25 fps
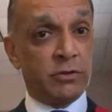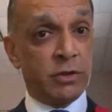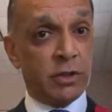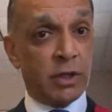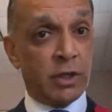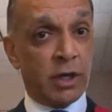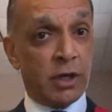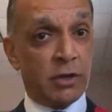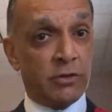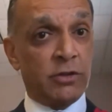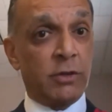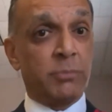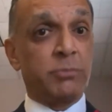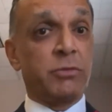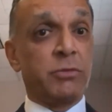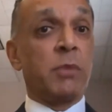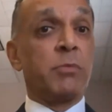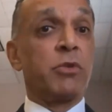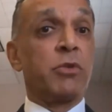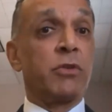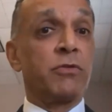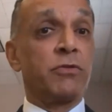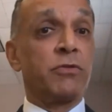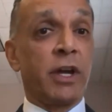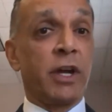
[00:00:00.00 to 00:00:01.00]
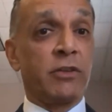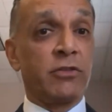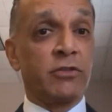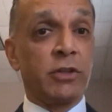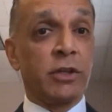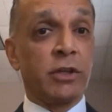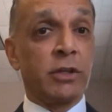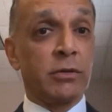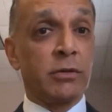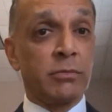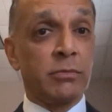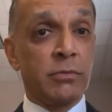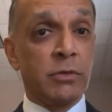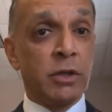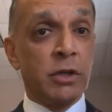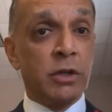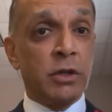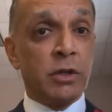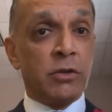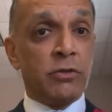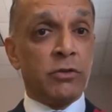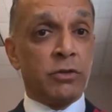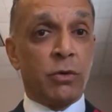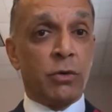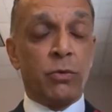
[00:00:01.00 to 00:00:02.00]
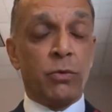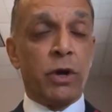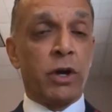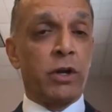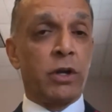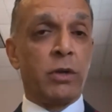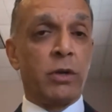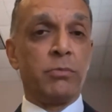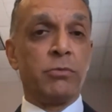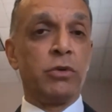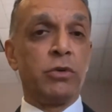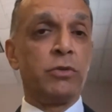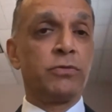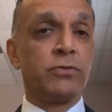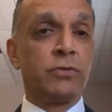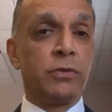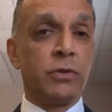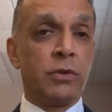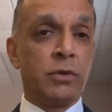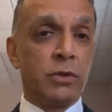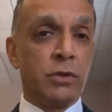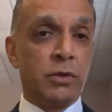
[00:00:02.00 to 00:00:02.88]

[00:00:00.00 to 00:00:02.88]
uh, September of next year, so for, we're going to